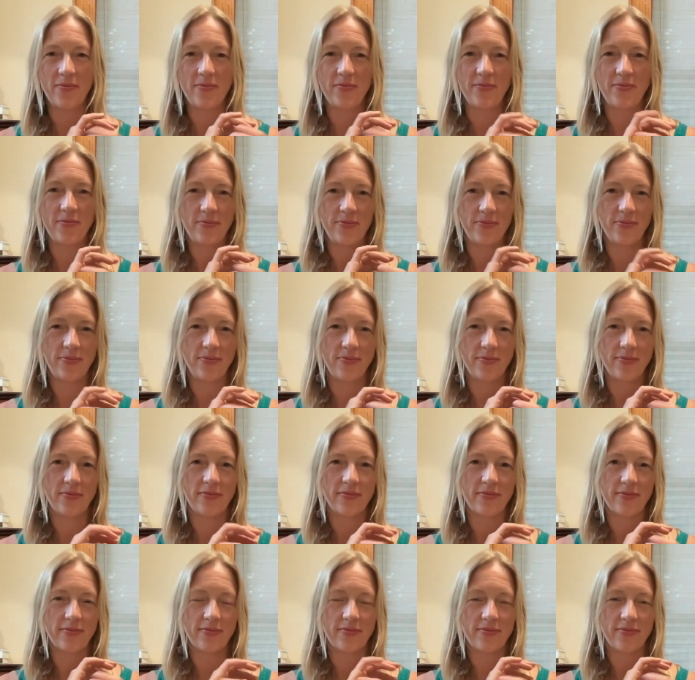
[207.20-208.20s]

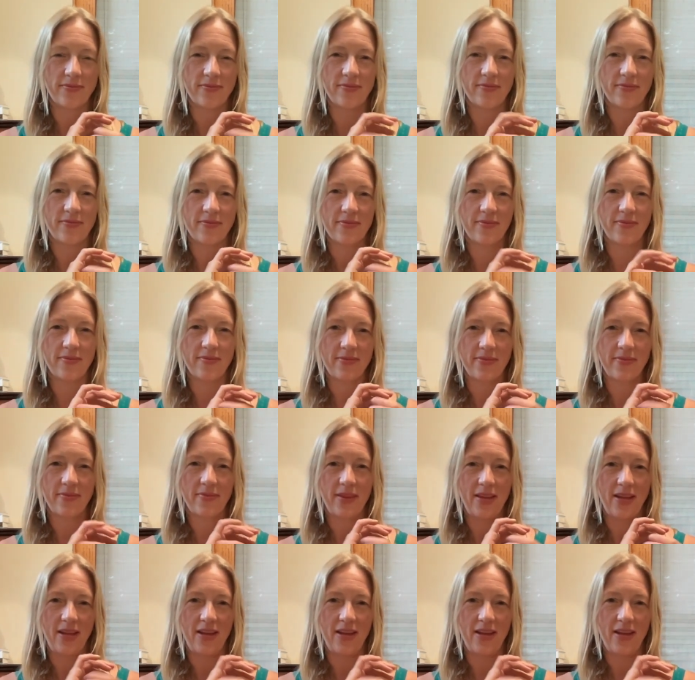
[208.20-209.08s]
(no one is talking)